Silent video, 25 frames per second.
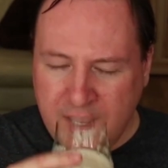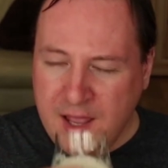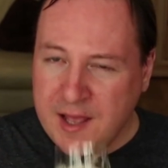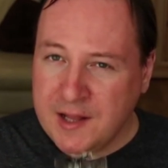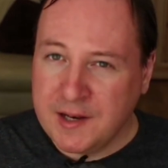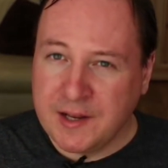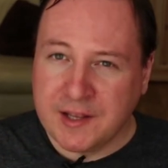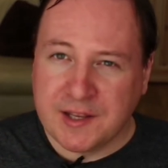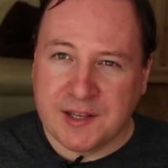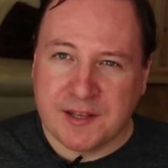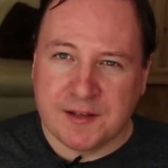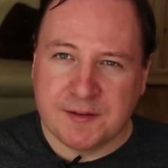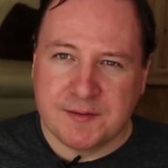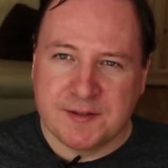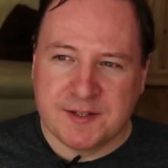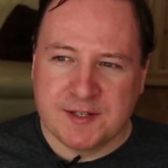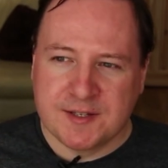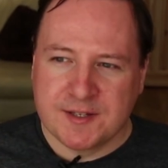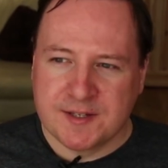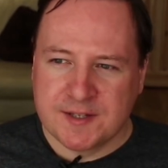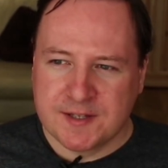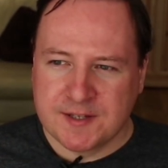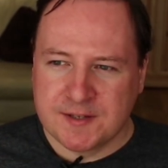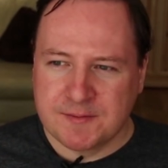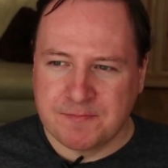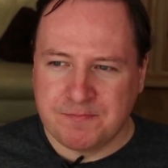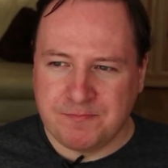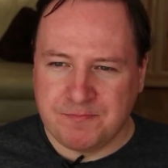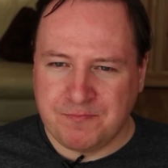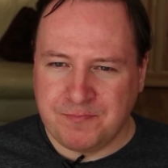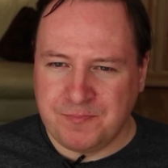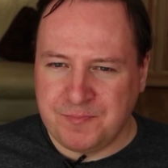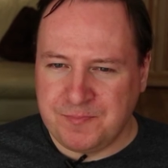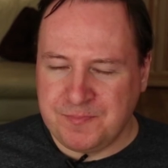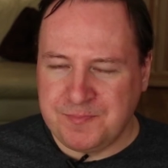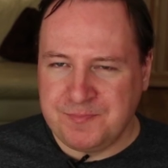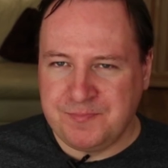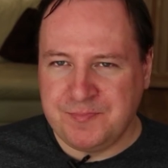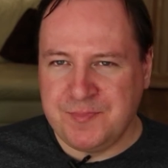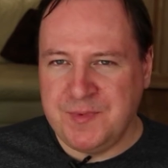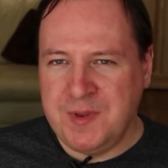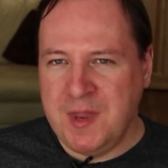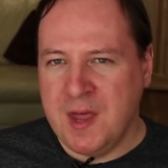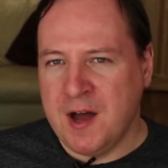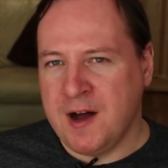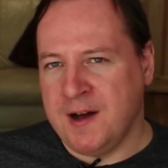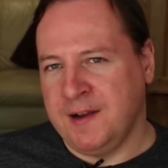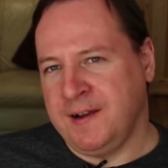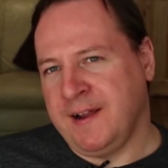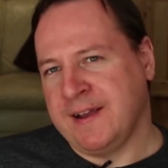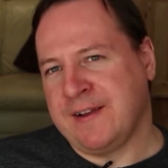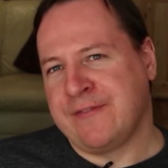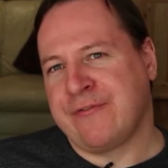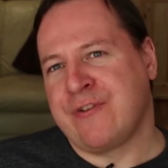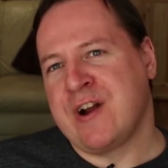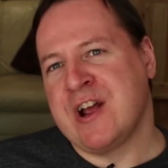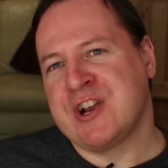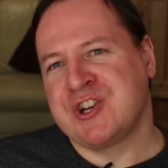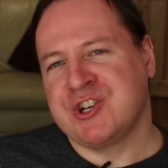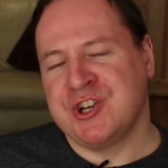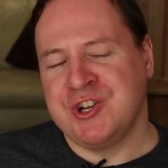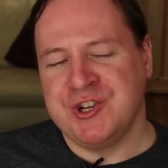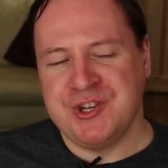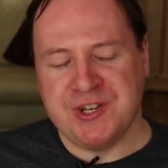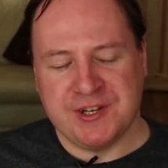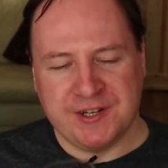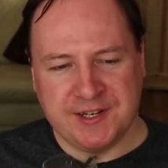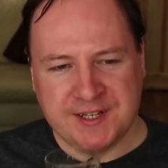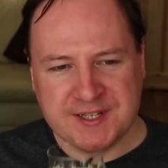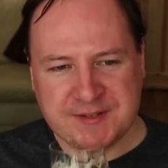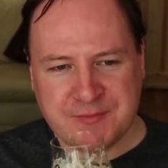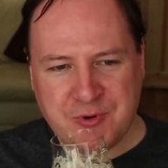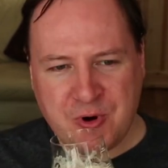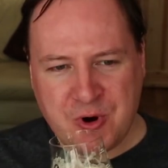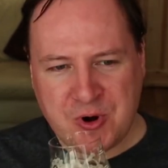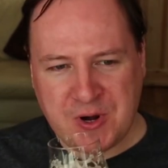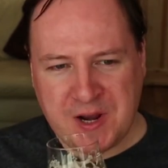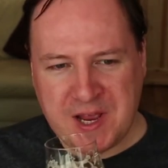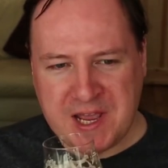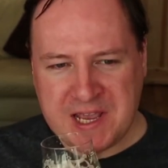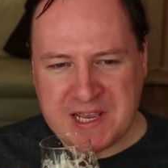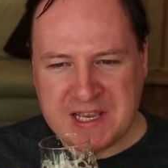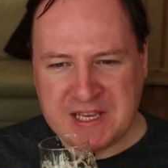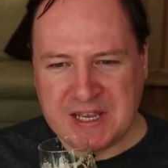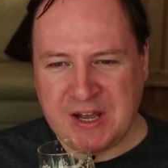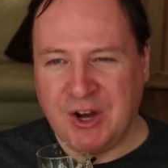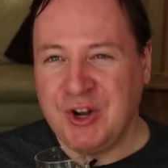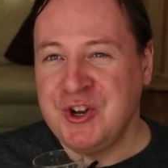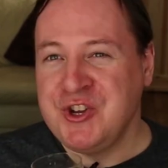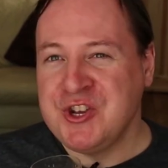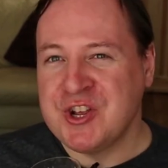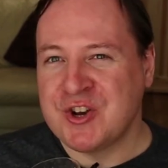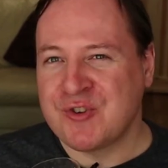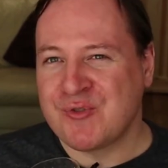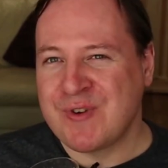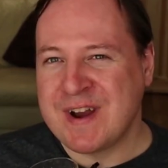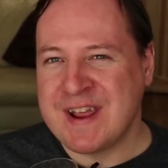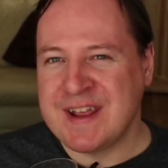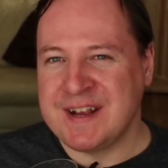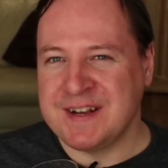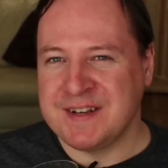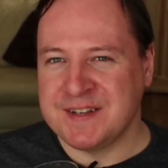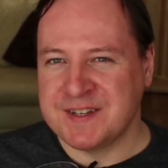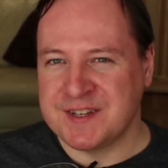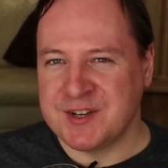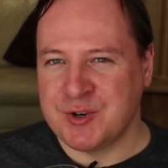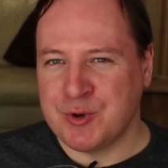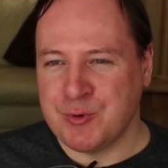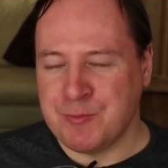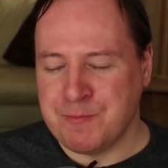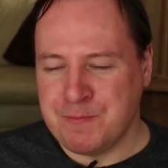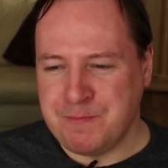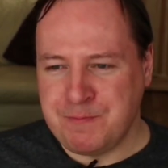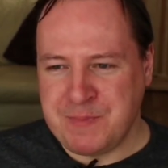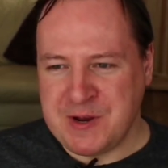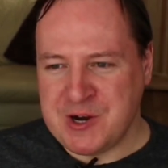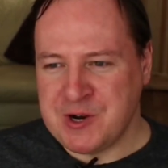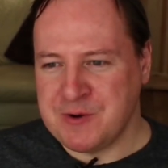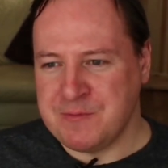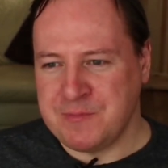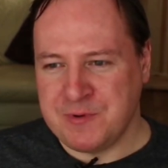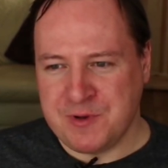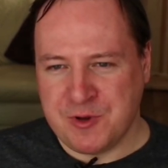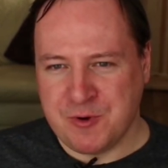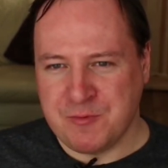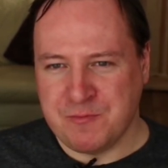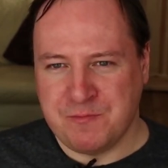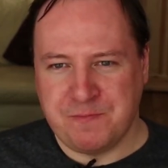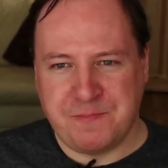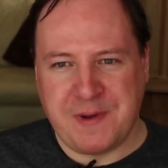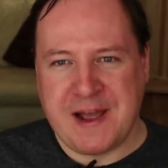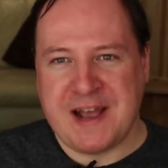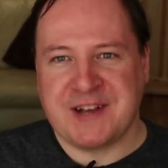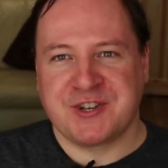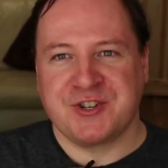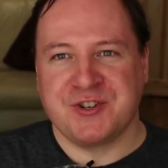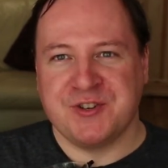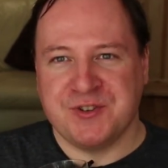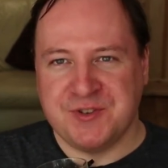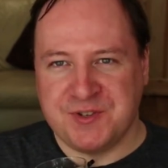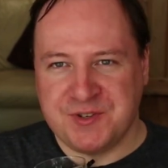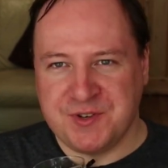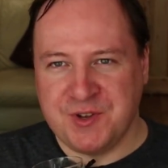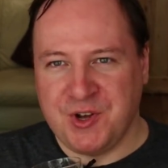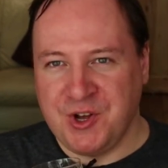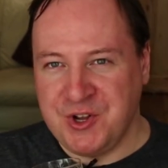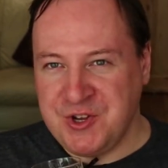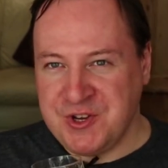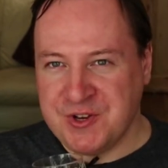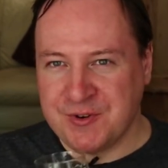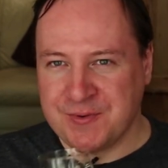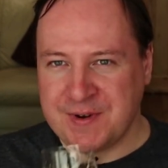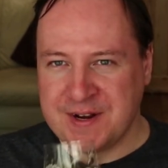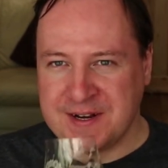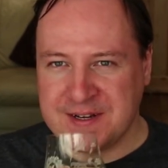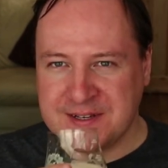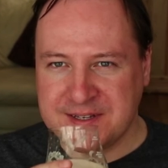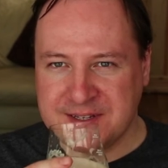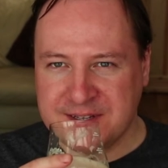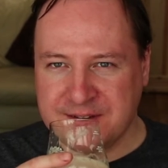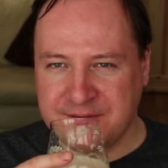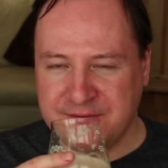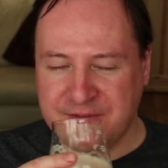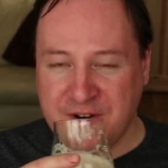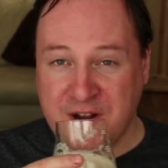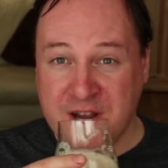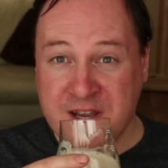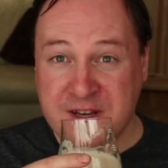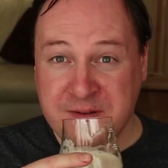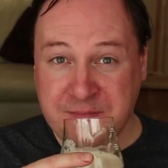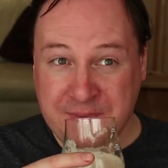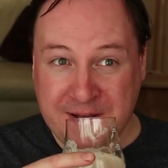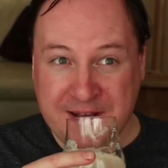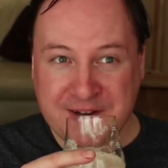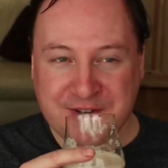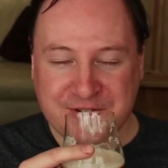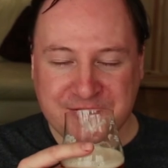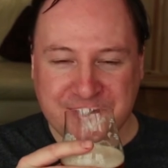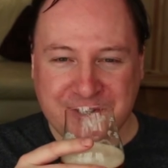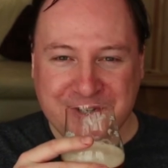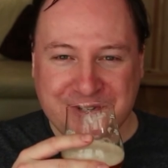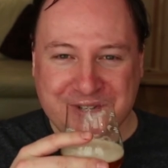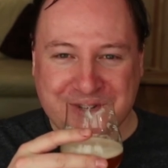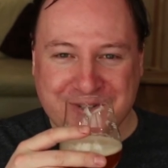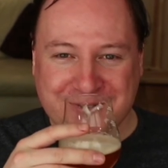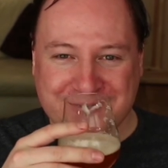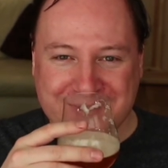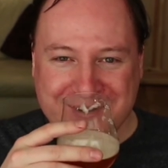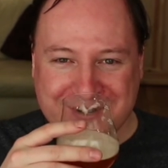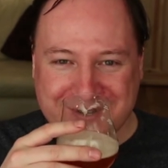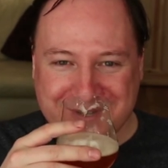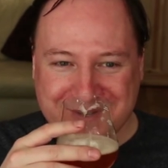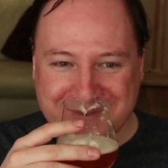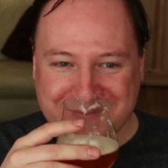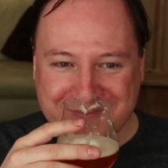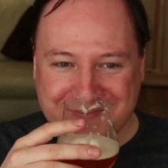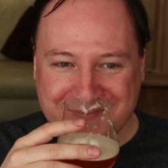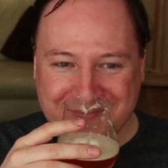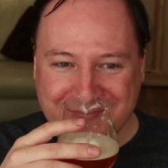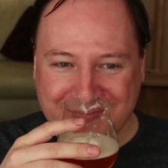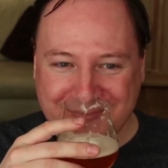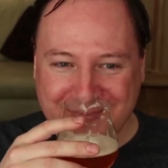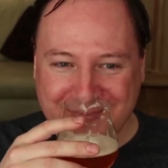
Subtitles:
Yeah, like it's not like fresh onion. It's more like onion rings, you know, battered onion rings, fried battered onion rings.